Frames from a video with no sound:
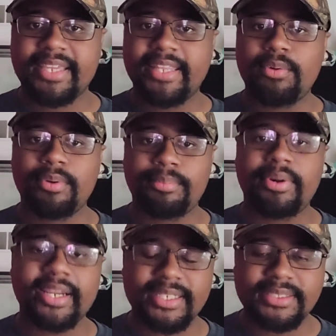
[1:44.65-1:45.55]
And then when
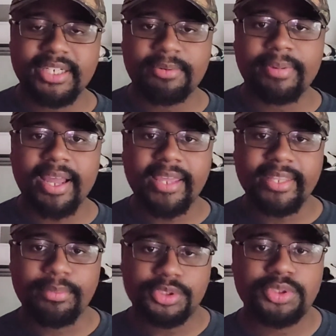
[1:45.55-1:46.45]
prey gets nearby,
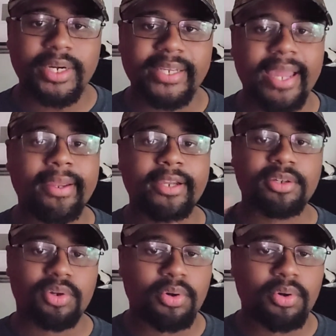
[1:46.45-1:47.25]
they will strike out and,